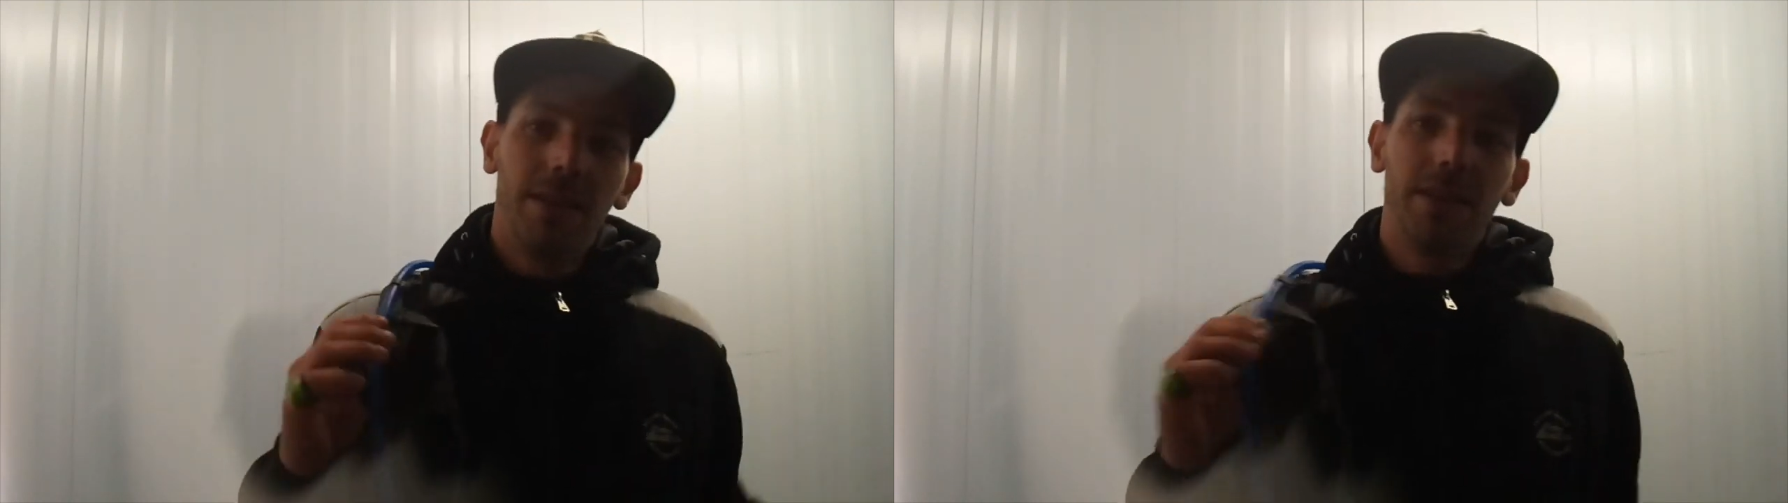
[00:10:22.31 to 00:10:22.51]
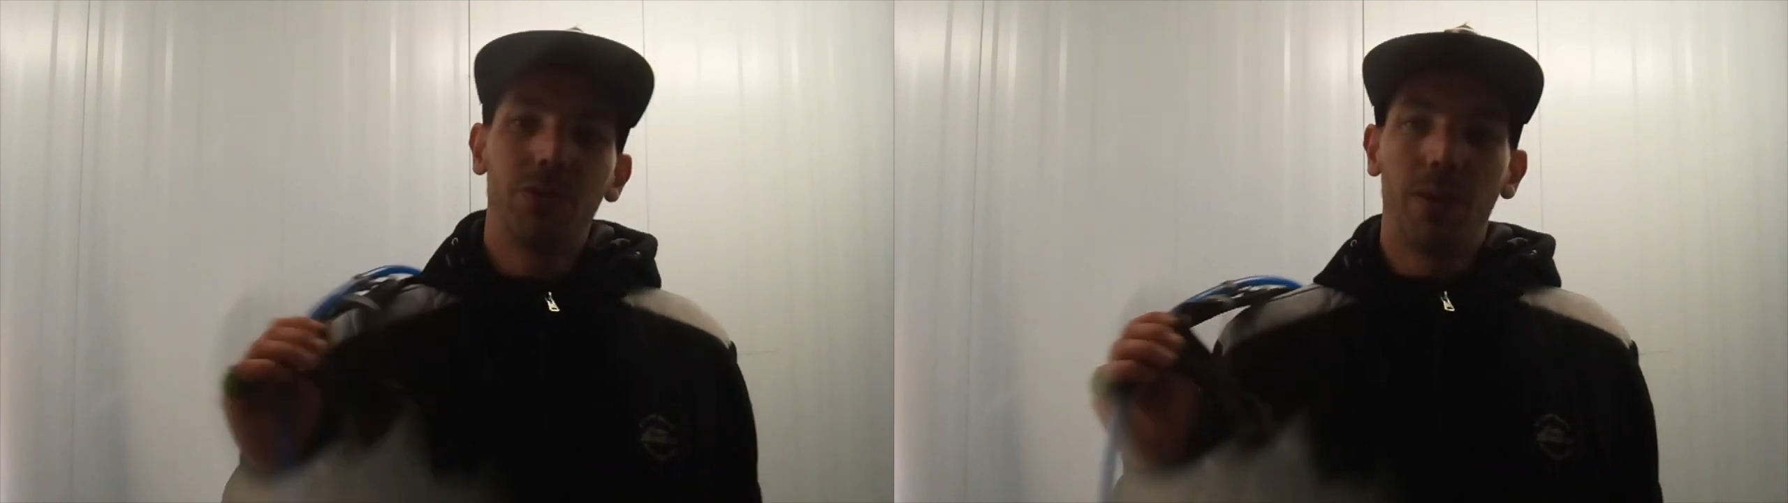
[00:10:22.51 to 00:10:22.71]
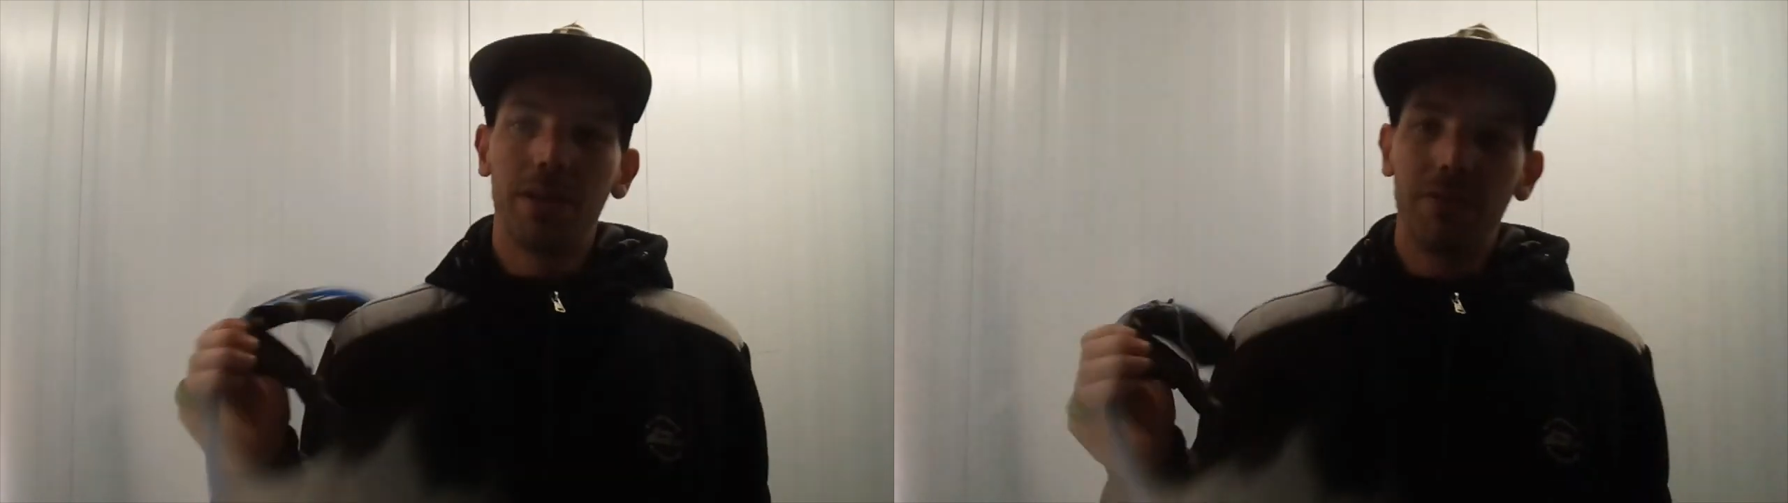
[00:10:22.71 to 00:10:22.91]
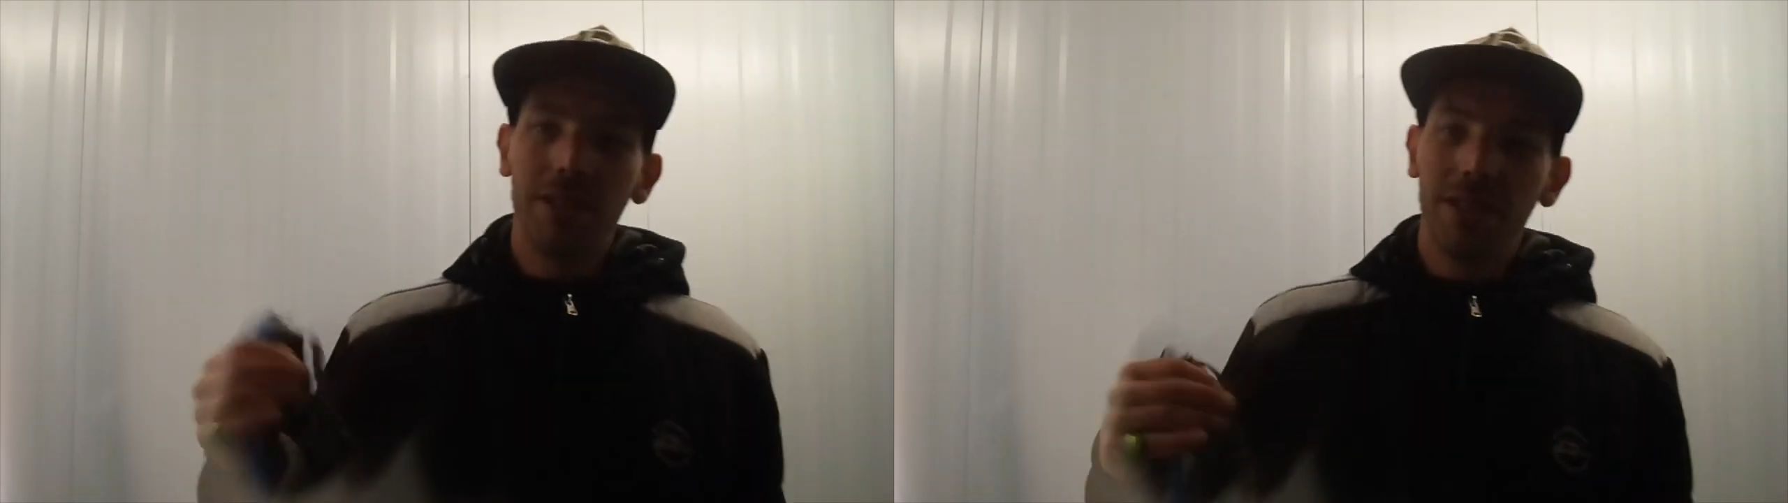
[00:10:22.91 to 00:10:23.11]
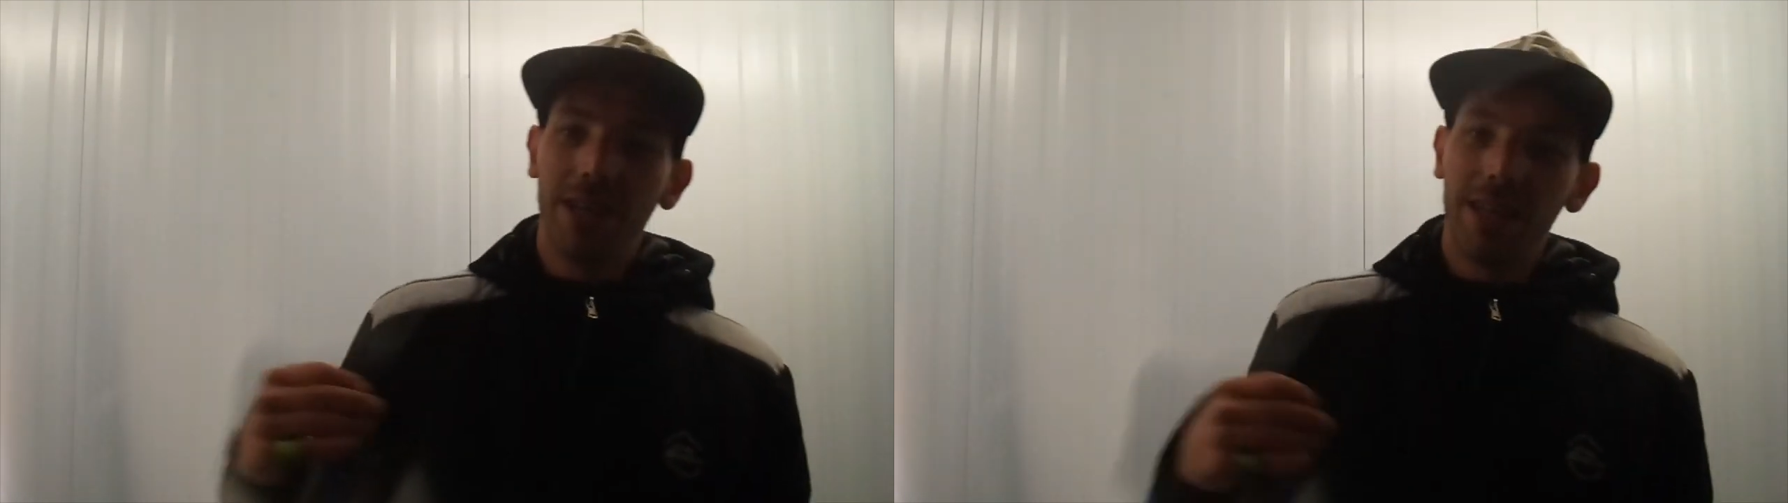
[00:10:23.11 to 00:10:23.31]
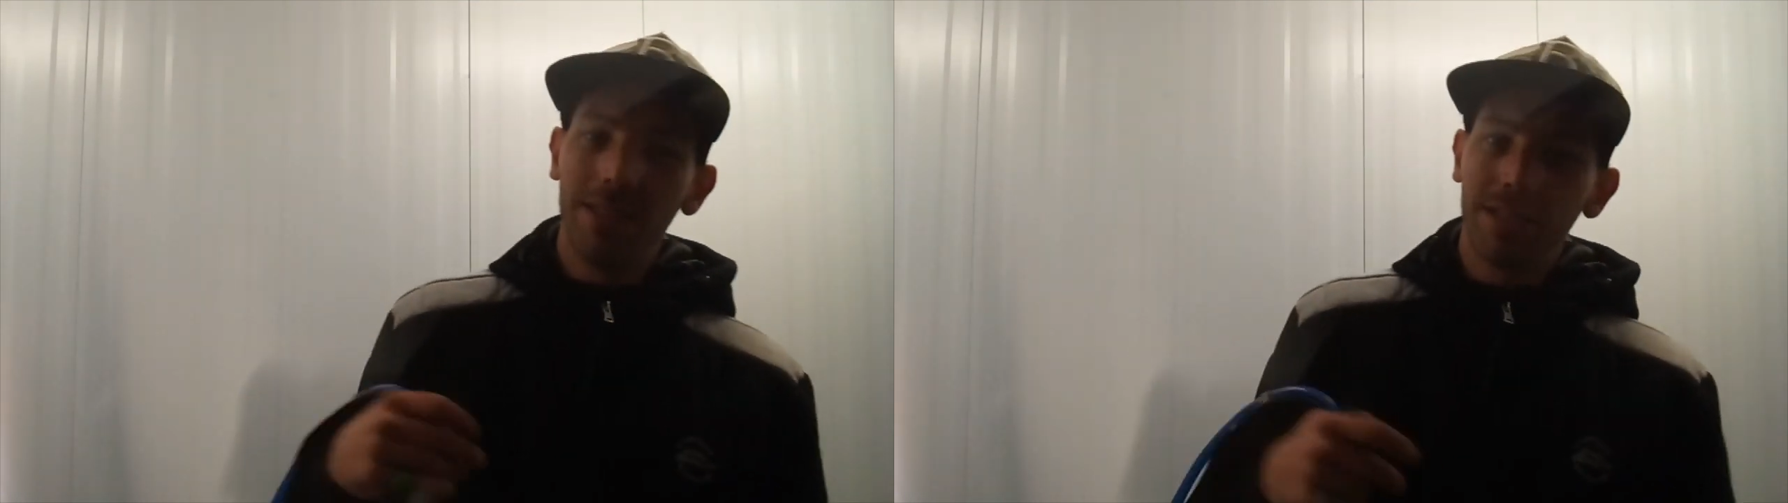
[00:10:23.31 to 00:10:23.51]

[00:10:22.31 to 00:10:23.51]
it's one of these handy